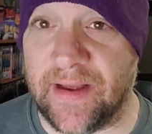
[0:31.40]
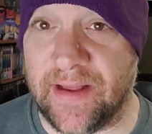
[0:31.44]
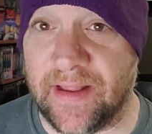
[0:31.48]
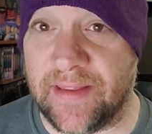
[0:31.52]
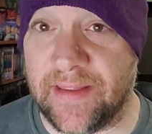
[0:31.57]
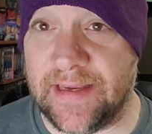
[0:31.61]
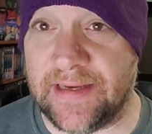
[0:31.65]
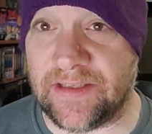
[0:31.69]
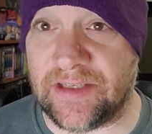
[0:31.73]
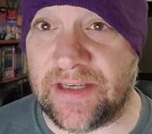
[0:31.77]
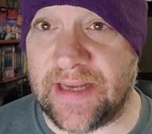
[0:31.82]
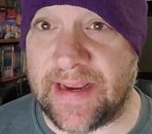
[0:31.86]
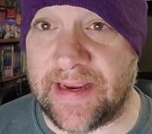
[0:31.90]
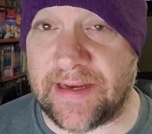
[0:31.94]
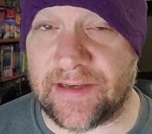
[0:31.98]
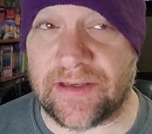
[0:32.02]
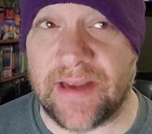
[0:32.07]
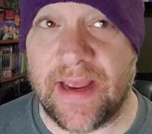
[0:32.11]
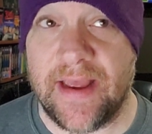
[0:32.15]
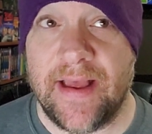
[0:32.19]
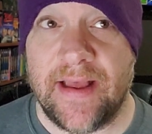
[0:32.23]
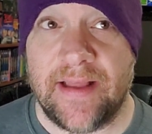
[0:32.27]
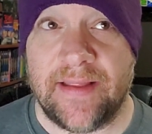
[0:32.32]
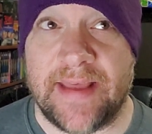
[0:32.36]
these
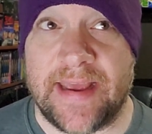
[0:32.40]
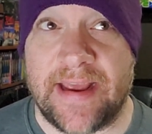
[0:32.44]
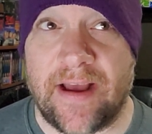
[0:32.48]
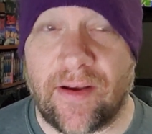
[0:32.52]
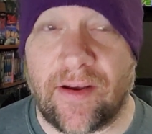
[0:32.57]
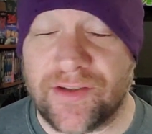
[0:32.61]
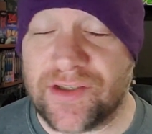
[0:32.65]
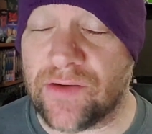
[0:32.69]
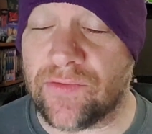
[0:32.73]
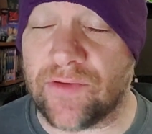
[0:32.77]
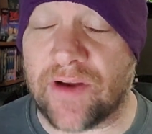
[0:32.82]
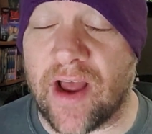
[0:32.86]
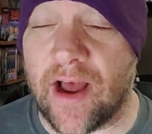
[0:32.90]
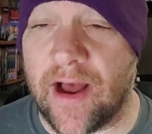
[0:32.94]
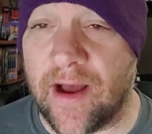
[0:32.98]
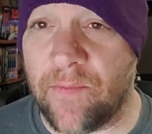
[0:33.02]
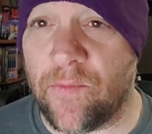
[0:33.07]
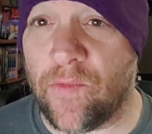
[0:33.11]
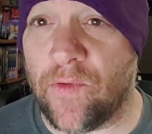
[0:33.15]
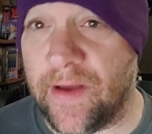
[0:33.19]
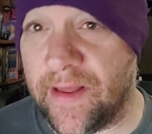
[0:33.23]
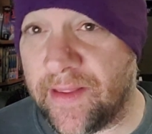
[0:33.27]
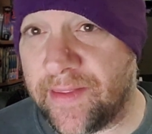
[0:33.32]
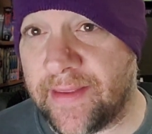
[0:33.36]
days. They also
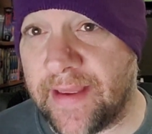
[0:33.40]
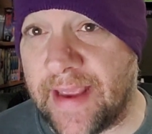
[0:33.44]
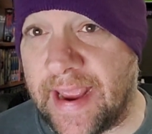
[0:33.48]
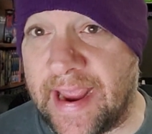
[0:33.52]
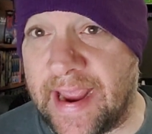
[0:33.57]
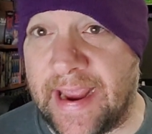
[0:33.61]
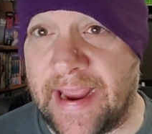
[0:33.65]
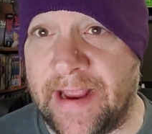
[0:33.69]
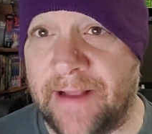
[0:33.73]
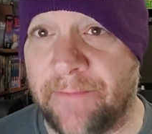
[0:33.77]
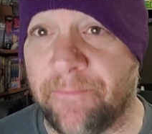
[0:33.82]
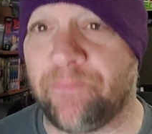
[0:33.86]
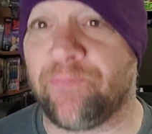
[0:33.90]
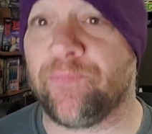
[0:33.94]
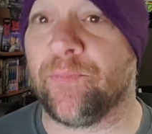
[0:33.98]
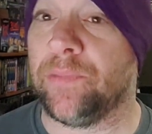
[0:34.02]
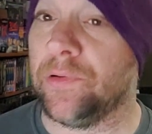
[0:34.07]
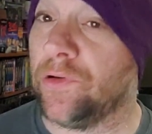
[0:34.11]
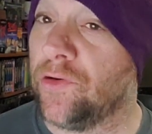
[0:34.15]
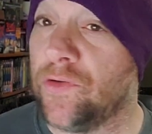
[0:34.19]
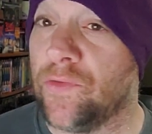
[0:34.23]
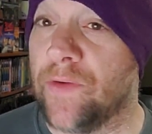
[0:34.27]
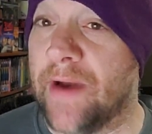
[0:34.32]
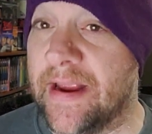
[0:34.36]
come with a
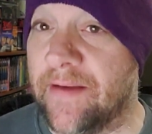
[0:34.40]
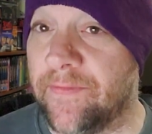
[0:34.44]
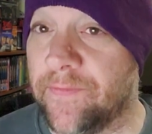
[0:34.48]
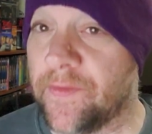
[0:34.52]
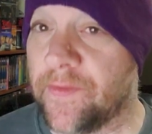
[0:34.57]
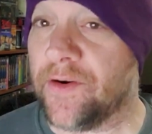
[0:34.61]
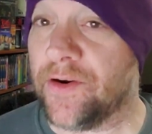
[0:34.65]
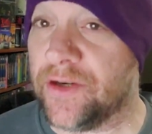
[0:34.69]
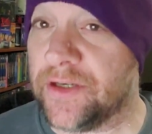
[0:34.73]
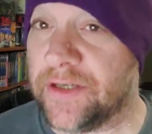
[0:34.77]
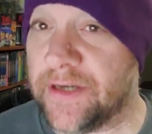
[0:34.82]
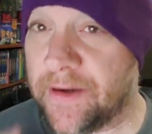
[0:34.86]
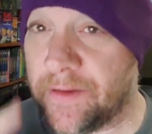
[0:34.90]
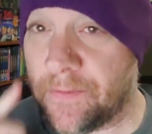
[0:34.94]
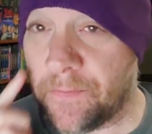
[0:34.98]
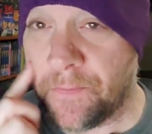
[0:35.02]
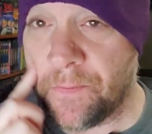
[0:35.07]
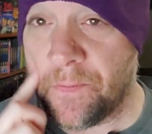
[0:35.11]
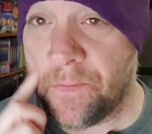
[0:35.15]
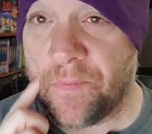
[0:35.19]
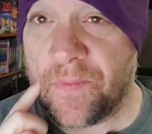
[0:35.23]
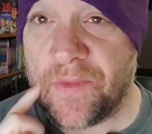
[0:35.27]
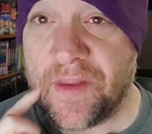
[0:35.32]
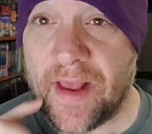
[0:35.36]
Blu-ray version
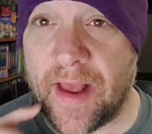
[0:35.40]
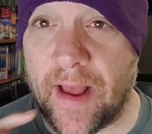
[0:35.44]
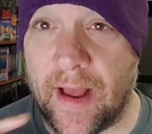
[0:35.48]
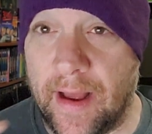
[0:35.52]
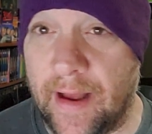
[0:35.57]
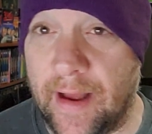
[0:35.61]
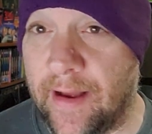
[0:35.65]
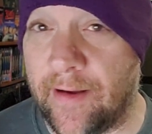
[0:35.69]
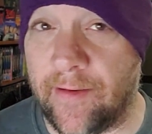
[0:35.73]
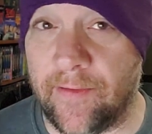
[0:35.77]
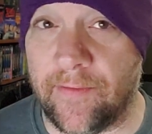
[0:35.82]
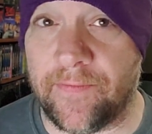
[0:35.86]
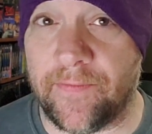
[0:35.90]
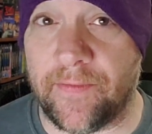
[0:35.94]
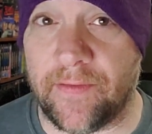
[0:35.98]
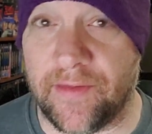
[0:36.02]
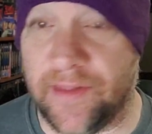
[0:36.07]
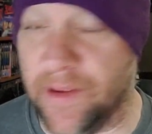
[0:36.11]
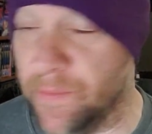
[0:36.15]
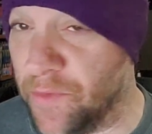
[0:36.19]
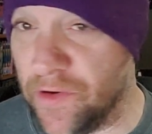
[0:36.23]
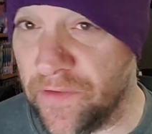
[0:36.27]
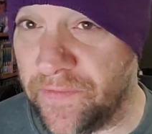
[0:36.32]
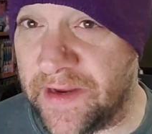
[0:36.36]
of
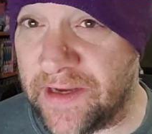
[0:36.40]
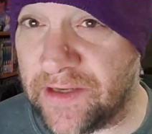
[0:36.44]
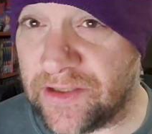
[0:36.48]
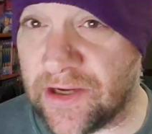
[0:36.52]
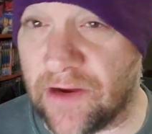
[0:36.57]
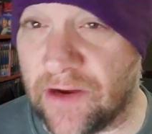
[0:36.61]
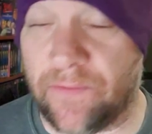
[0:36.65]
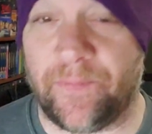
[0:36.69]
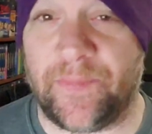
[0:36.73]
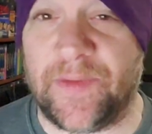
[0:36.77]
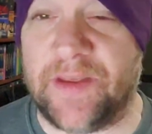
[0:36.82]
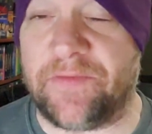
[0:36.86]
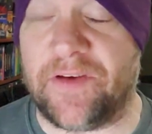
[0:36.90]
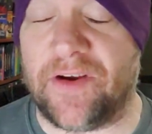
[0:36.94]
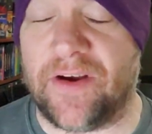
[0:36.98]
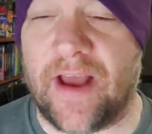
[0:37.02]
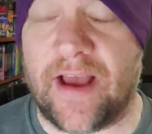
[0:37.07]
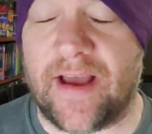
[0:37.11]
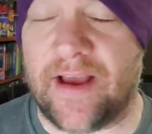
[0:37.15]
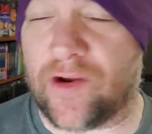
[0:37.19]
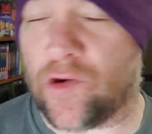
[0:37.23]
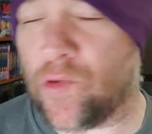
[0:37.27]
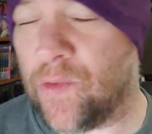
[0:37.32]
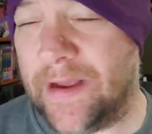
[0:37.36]
the movie. So if you're
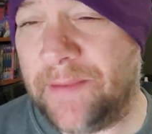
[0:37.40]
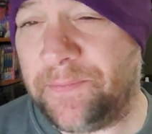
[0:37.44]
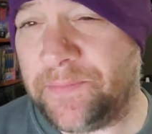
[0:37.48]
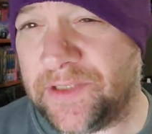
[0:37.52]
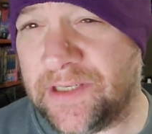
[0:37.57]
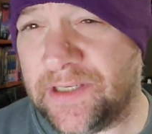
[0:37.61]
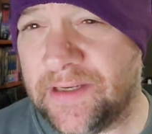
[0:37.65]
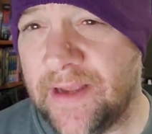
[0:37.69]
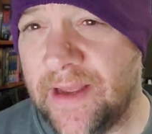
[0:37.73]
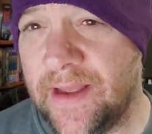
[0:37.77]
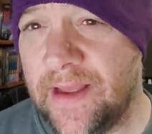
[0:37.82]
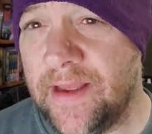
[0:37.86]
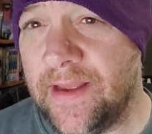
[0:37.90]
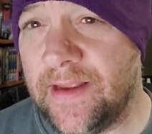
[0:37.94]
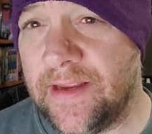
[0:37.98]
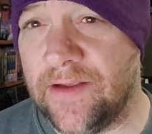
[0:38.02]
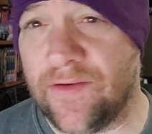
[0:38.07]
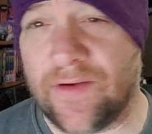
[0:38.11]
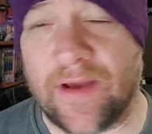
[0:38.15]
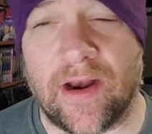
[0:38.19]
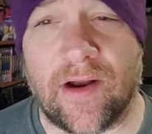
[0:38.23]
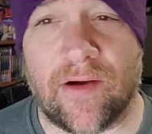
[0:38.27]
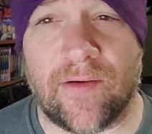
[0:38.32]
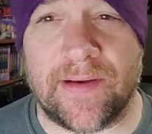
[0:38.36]
not equipped,
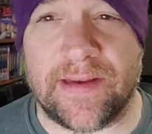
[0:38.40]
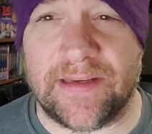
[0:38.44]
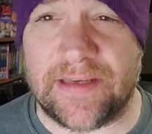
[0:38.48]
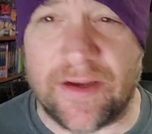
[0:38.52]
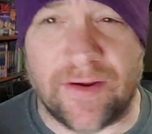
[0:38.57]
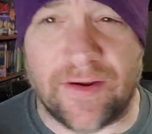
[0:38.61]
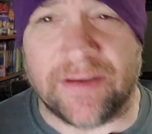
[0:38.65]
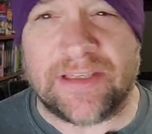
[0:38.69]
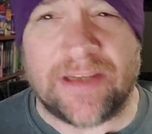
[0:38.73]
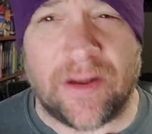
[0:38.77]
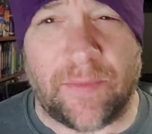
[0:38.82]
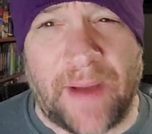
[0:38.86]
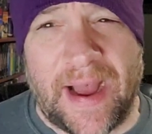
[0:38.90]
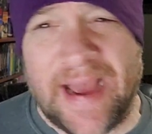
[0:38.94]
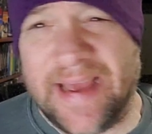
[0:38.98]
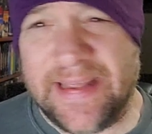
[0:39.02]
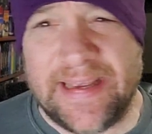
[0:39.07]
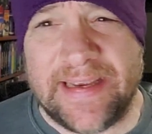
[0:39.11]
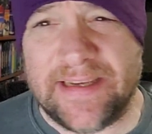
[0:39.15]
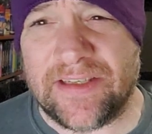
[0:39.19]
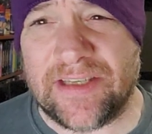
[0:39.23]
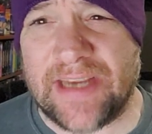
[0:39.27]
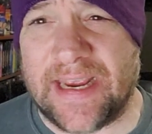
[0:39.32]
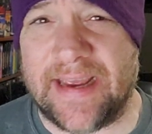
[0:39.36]
you can still buy
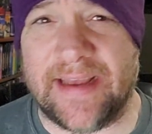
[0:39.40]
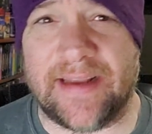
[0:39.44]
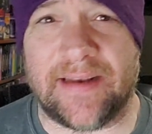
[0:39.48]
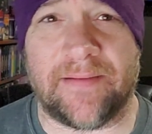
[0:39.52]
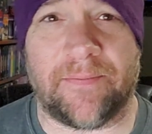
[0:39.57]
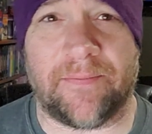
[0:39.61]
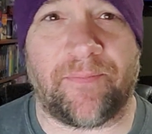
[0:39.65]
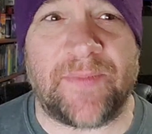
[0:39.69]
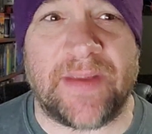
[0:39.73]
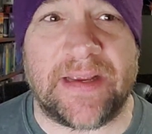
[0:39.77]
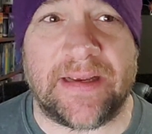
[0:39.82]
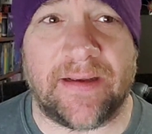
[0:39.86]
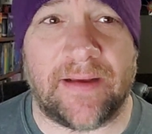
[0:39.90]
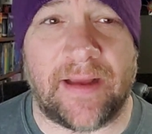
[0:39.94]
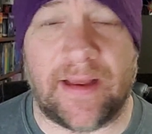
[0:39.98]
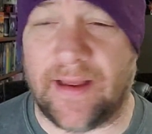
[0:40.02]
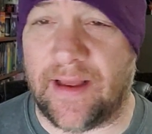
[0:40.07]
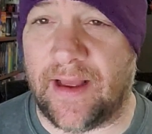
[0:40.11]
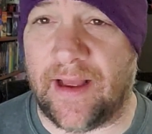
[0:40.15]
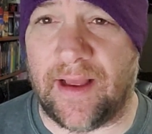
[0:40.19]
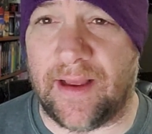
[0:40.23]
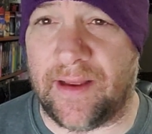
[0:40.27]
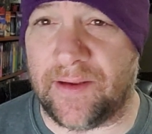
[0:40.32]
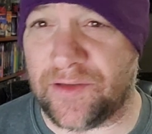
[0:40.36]
these and
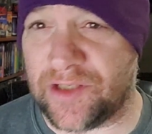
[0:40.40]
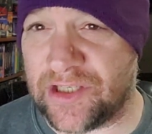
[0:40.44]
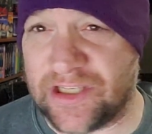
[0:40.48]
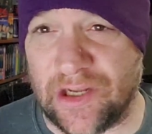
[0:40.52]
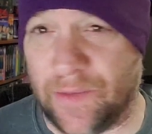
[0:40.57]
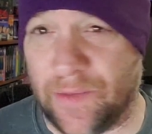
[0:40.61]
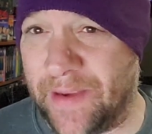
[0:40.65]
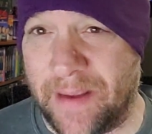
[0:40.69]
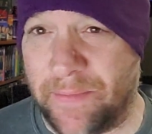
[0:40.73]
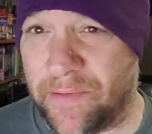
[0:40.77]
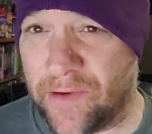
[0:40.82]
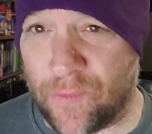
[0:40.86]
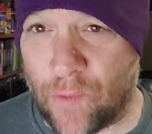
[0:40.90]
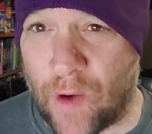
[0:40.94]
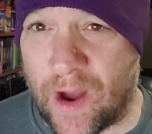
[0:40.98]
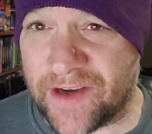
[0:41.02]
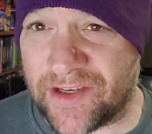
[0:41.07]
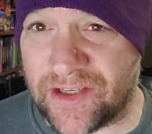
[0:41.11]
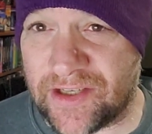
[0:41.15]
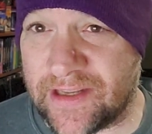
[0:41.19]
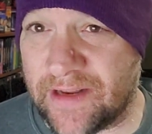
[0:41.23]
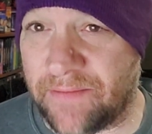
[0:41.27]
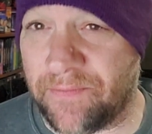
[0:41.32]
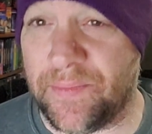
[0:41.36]
still be able to
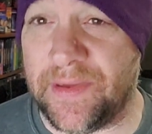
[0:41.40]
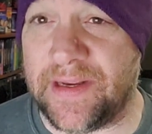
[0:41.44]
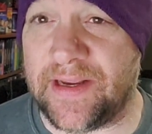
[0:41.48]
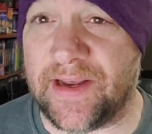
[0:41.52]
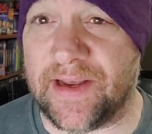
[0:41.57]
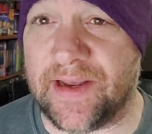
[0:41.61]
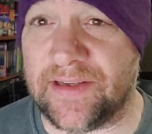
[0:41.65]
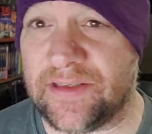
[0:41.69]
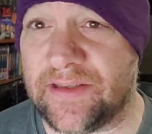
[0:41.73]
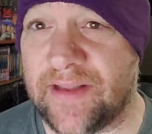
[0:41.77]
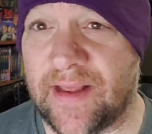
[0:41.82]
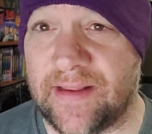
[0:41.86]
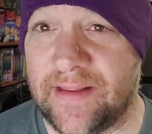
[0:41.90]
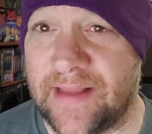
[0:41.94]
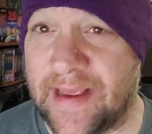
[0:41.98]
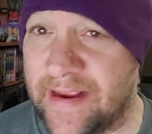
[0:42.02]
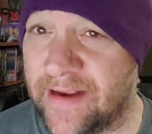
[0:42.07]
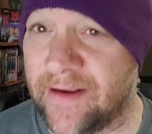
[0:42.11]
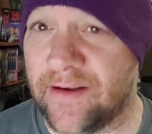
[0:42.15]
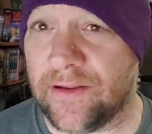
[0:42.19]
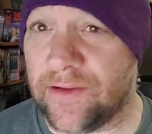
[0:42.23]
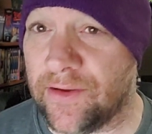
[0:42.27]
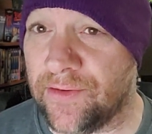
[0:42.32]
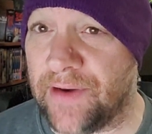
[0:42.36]
watch them because they
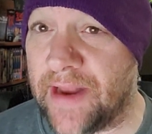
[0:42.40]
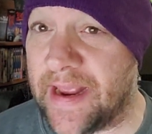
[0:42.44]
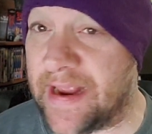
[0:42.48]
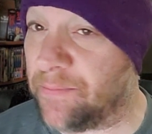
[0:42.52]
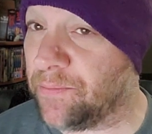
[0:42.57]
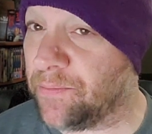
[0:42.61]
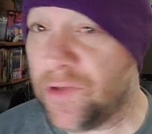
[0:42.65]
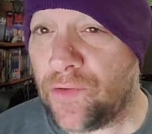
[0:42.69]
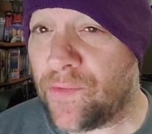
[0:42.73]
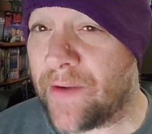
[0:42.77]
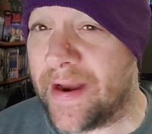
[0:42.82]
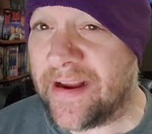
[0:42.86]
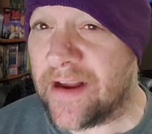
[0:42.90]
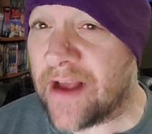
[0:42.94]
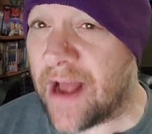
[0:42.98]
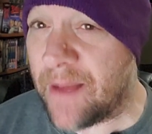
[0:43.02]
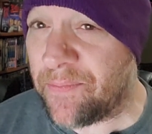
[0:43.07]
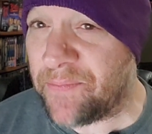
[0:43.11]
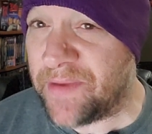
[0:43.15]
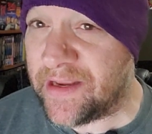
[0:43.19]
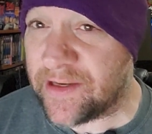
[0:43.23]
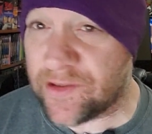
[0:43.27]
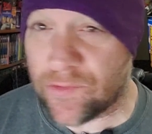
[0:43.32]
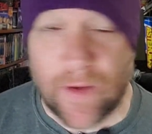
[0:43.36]
include a Blu-ray
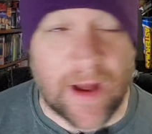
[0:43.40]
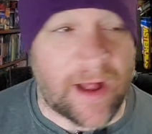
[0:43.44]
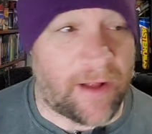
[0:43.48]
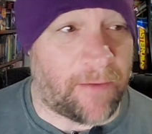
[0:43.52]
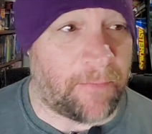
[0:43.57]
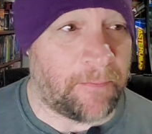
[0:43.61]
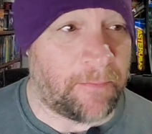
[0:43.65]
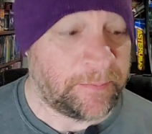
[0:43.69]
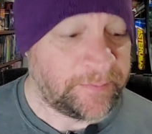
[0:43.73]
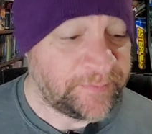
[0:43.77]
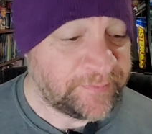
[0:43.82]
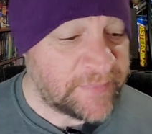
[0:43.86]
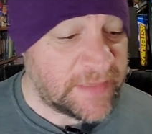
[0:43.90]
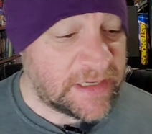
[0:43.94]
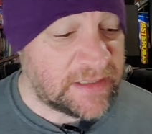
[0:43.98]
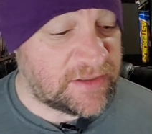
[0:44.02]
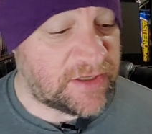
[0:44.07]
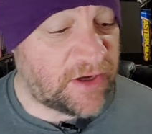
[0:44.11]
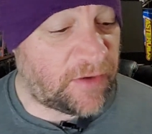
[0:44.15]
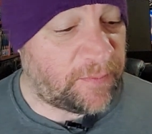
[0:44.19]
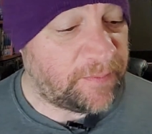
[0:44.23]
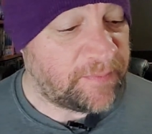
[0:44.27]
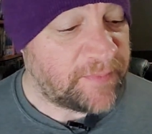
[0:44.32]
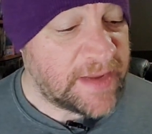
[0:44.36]
copy as well.
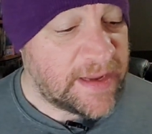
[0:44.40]
So